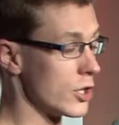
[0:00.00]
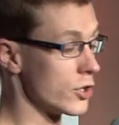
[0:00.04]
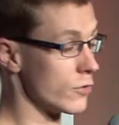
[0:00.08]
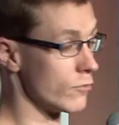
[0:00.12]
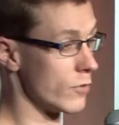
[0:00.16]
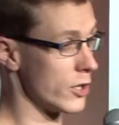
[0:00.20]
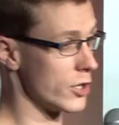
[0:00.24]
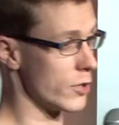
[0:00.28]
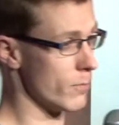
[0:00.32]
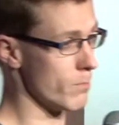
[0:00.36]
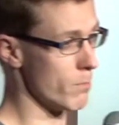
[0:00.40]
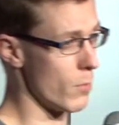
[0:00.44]
and
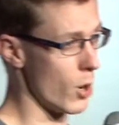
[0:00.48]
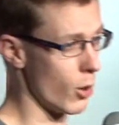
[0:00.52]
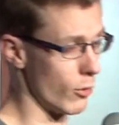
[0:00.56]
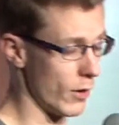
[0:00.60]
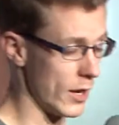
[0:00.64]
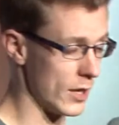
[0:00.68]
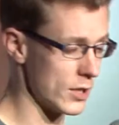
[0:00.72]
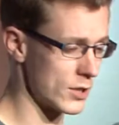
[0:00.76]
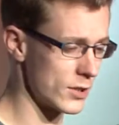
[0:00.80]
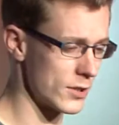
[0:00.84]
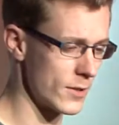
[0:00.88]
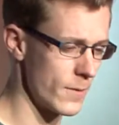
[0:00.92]
Richard
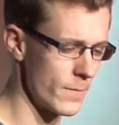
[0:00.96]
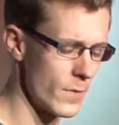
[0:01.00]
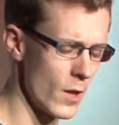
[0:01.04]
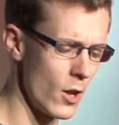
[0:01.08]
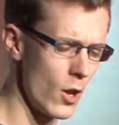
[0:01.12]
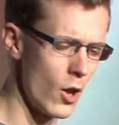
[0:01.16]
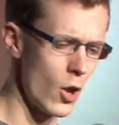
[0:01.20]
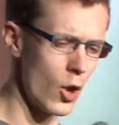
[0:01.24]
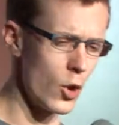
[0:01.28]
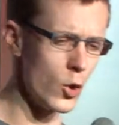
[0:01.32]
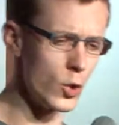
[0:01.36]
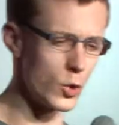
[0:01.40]
Morris,
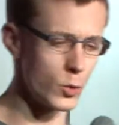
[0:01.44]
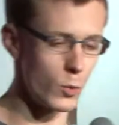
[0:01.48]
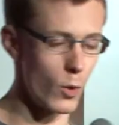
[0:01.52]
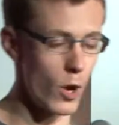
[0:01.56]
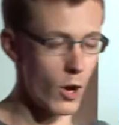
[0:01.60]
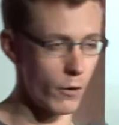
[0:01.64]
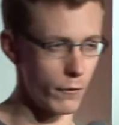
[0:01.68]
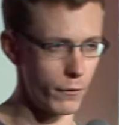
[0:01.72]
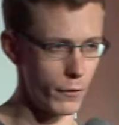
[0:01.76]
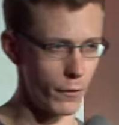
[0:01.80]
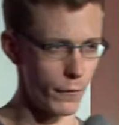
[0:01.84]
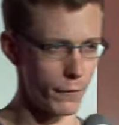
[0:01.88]
whose
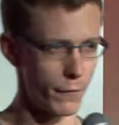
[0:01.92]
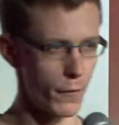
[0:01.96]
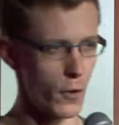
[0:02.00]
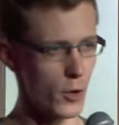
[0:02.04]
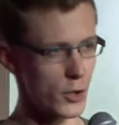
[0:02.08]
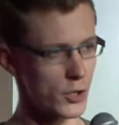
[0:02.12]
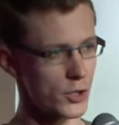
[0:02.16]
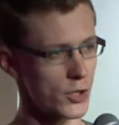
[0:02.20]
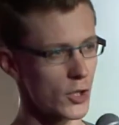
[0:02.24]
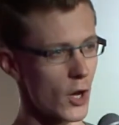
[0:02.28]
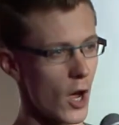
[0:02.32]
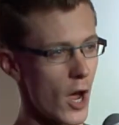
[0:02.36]
work for the
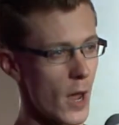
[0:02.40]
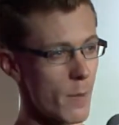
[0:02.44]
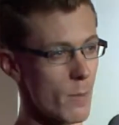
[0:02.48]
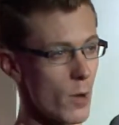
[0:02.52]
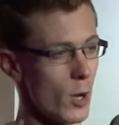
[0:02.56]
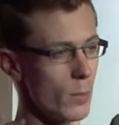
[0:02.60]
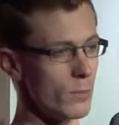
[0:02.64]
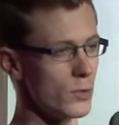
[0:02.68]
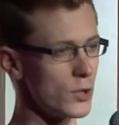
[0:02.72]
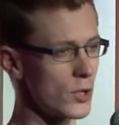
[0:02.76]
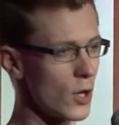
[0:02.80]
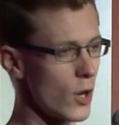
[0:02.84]
first time
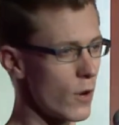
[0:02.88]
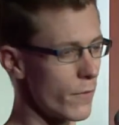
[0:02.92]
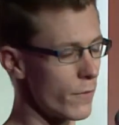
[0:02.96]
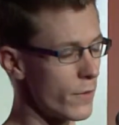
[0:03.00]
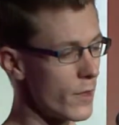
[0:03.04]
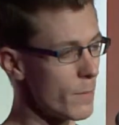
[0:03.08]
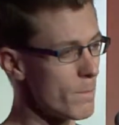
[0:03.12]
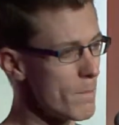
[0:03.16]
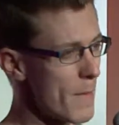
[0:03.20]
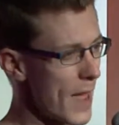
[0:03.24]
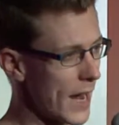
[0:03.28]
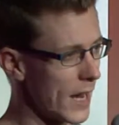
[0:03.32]
observed
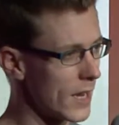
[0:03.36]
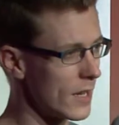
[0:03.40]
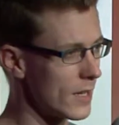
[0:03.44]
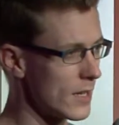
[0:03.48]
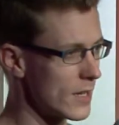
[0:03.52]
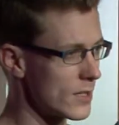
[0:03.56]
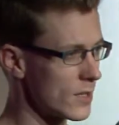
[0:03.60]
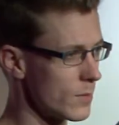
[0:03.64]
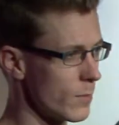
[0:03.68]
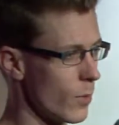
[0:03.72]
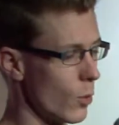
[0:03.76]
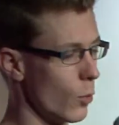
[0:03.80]
the
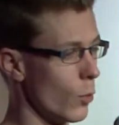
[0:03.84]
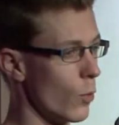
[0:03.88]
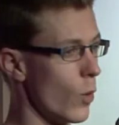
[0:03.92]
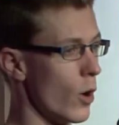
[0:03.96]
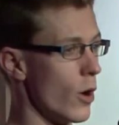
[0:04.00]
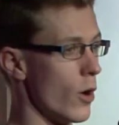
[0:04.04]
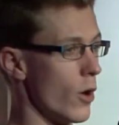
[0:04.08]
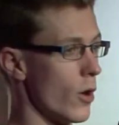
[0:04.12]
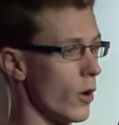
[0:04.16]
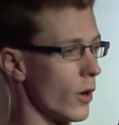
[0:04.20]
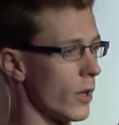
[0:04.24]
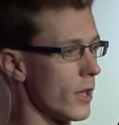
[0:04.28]
mechanism at
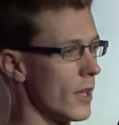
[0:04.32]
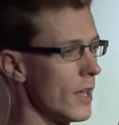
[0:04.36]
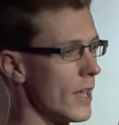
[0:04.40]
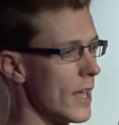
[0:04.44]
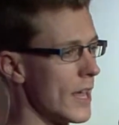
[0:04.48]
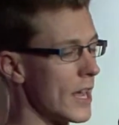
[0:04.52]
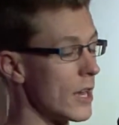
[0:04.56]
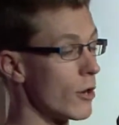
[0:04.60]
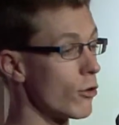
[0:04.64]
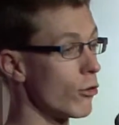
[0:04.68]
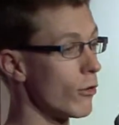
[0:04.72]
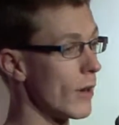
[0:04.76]
work
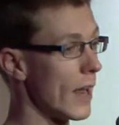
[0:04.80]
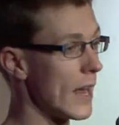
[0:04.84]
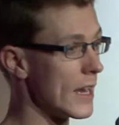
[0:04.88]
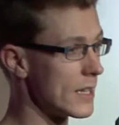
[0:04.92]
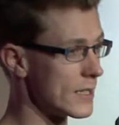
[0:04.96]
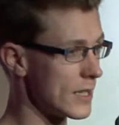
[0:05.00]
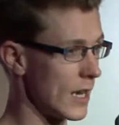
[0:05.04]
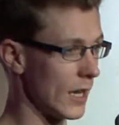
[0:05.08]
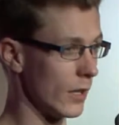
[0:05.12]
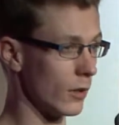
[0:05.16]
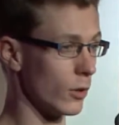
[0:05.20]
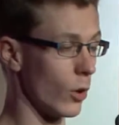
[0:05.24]
in
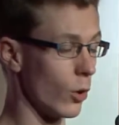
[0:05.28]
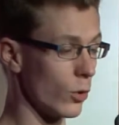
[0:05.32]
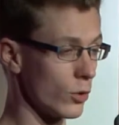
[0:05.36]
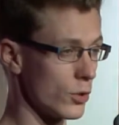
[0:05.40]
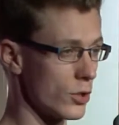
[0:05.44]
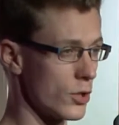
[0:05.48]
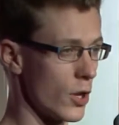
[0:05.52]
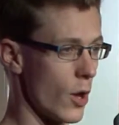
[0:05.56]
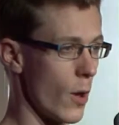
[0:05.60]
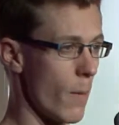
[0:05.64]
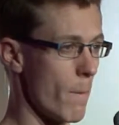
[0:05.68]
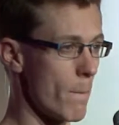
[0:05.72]
creating
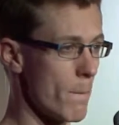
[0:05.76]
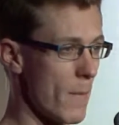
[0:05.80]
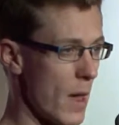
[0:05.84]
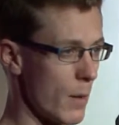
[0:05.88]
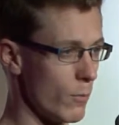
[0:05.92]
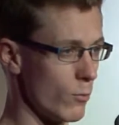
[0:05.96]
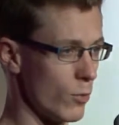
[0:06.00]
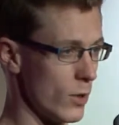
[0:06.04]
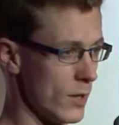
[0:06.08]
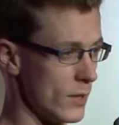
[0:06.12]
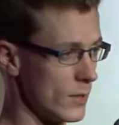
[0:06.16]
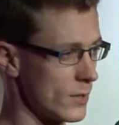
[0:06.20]
long-term
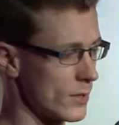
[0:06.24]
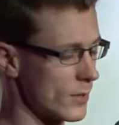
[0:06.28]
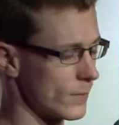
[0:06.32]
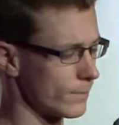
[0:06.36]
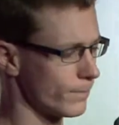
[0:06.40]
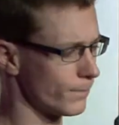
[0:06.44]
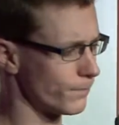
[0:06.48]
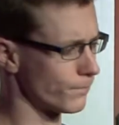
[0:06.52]
memories.